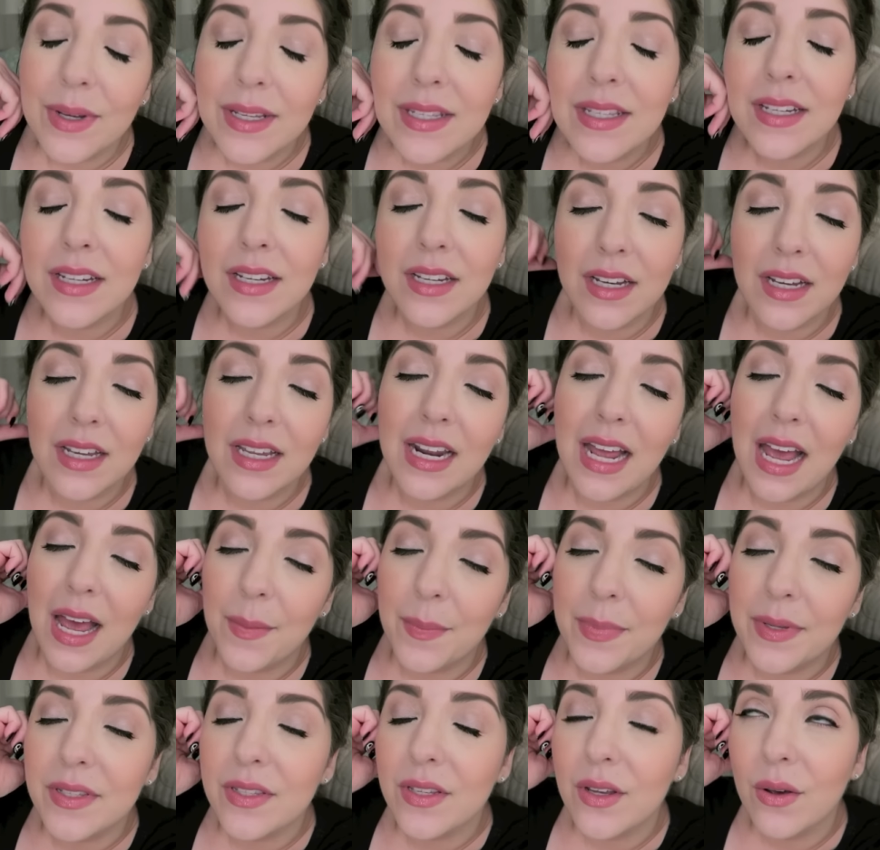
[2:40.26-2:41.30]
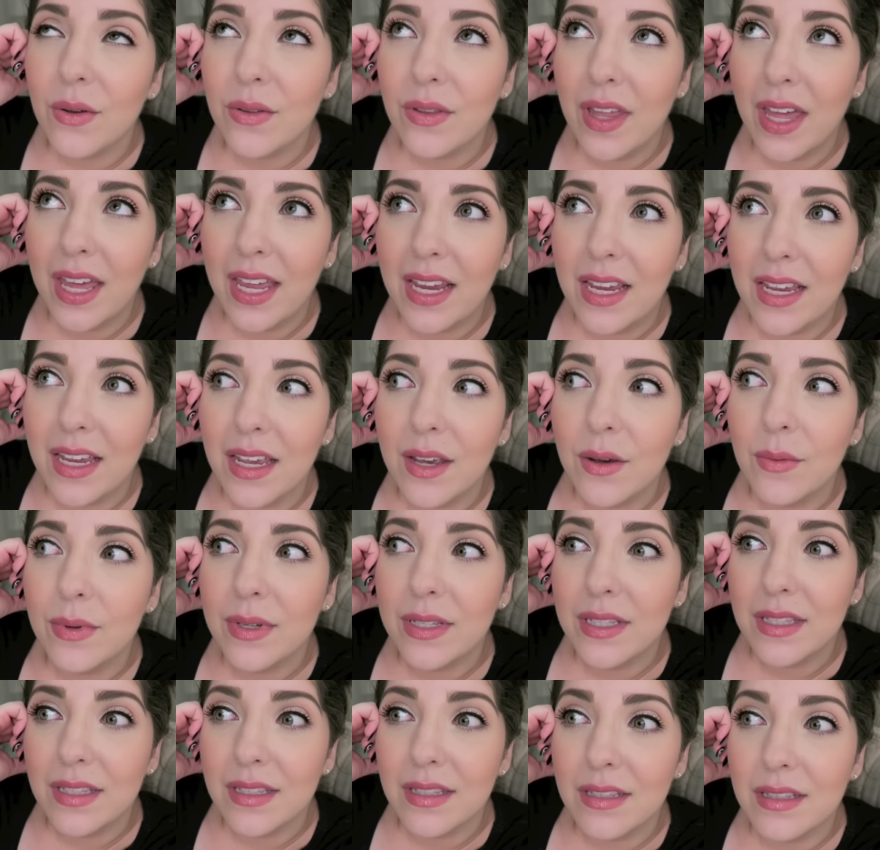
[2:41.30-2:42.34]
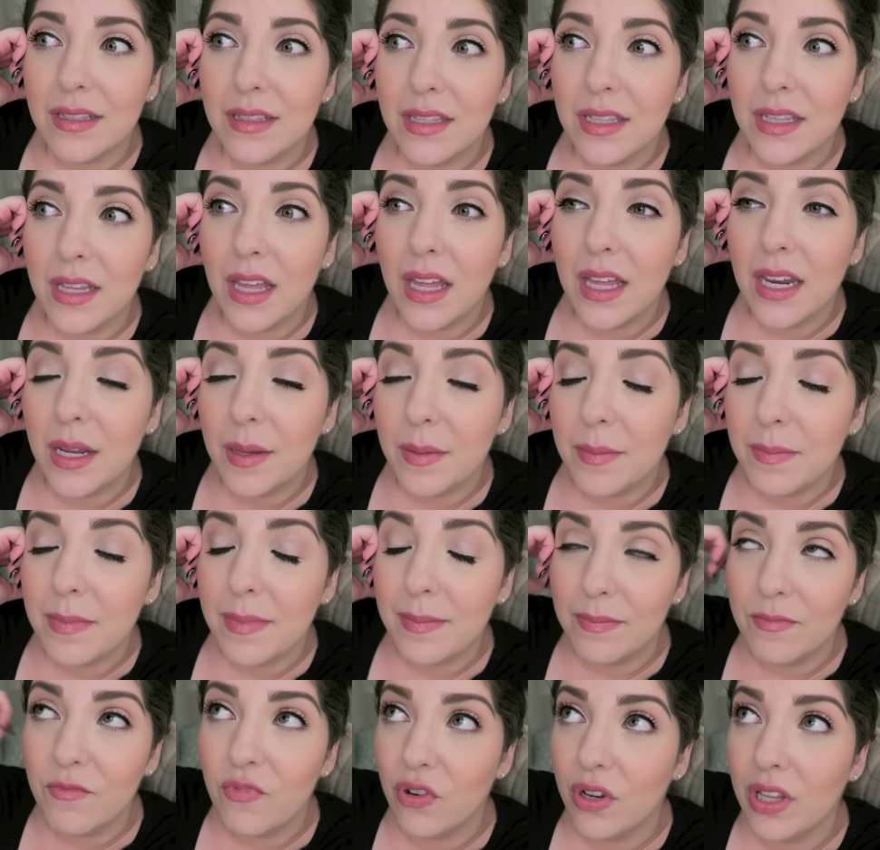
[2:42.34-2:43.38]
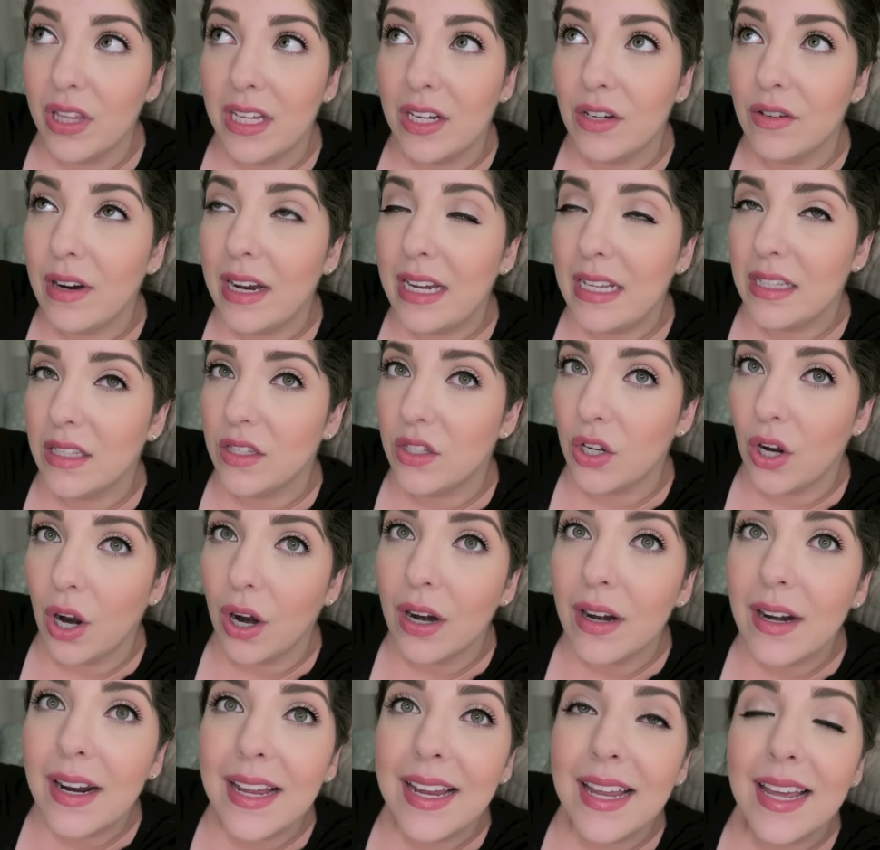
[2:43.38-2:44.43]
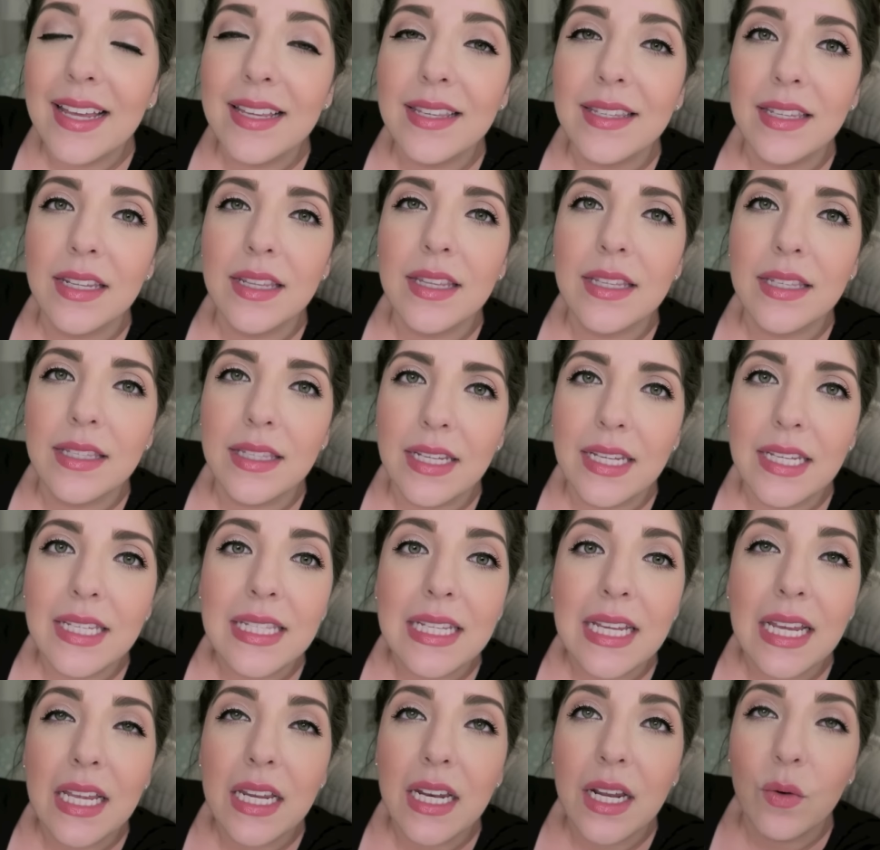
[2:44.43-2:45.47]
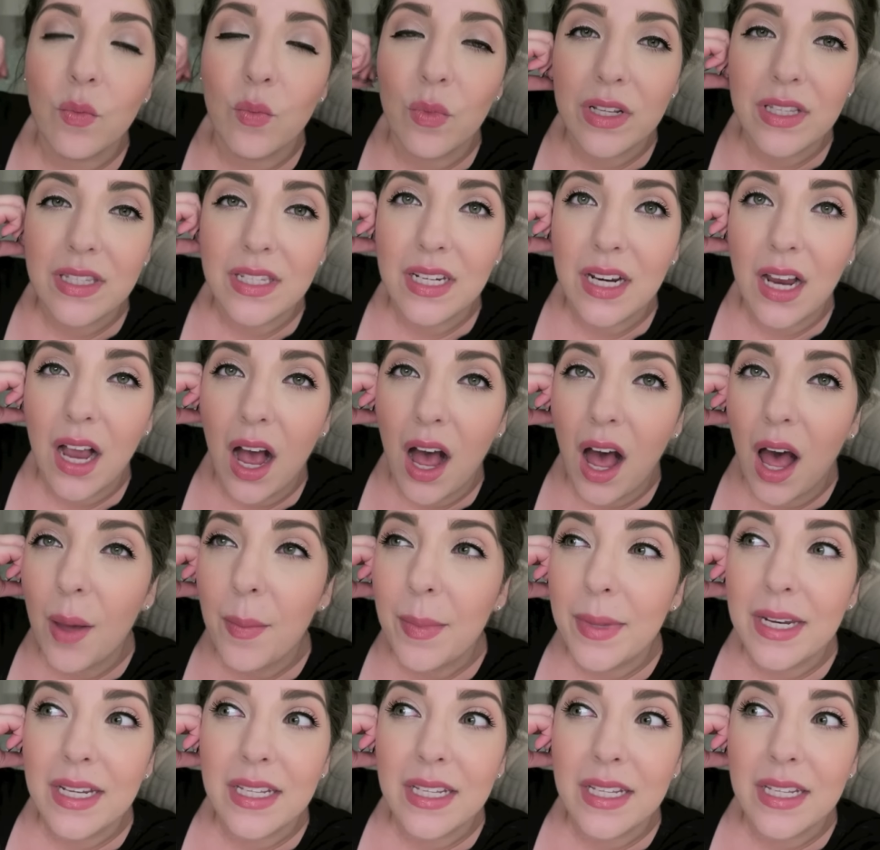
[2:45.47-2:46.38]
It was, it was a good episode. Like it was an, a really great start, I guess, to the season and what's to come.